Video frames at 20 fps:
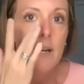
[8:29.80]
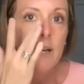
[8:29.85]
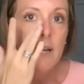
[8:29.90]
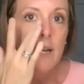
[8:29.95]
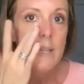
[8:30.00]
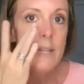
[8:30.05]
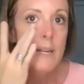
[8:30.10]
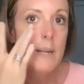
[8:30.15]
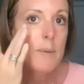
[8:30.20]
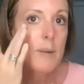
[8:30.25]

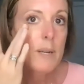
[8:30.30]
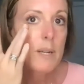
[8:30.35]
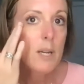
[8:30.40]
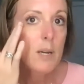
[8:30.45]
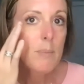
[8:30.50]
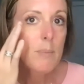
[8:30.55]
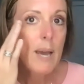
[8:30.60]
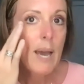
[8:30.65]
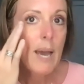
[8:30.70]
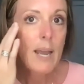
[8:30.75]
And then I'm going to go
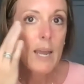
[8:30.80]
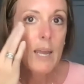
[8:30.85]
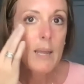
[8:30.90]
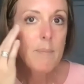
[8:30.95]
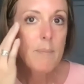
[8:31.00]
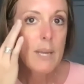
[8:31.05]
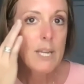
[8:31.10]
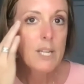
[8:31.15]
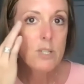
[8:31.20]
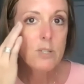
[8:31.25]
back and
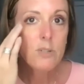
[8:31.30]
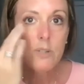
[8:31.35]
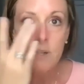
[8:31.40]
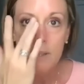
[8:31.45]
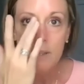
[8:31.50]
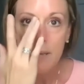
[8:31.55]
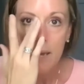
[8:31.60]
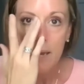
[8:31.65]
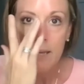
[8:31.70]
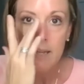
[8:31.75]
make sure
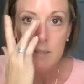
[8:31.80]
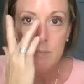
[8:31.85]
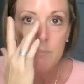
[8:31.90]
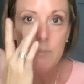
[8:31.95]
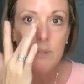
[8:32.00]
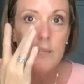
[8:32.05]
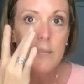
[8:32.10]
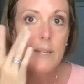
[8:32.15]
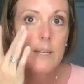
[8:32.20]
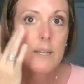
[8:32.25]
that is
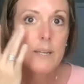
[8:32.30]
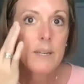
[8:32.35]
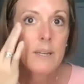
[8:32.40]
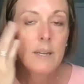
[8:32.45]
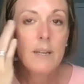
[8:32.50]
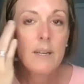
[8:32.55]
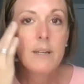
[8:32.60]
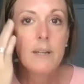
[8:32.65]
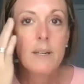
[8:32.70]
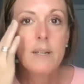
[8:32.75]
blended.
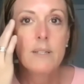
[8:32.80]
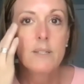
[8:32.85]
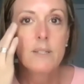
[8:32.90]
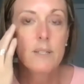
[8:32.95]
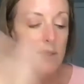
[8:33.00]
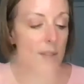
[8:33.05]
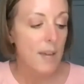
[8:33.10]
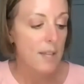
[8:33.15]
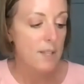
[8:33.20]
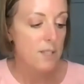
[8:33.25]
So
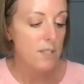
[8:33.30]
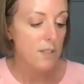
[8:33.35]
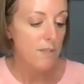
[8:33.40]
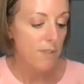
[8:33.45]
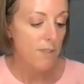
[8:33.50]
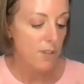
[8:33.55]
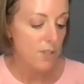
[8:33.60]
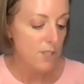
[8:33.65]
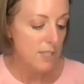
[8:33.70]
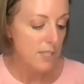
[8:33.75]
that's the
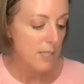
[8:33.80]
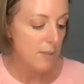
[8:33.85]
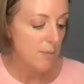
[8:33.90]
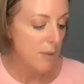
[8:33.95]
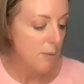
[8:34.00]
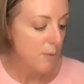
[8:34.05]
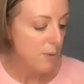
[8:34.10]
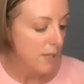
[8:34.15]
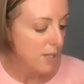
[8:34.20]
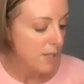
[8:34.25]
first thing
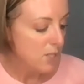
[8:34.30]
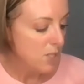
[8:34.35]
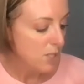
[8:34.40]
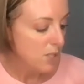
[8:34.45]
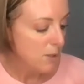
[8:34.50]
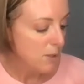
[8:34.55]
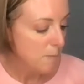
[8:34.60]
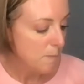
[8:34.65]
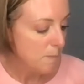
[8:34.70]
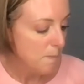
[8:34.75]
we want to
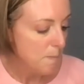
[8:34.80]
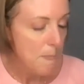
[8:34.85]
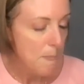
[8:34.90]
do.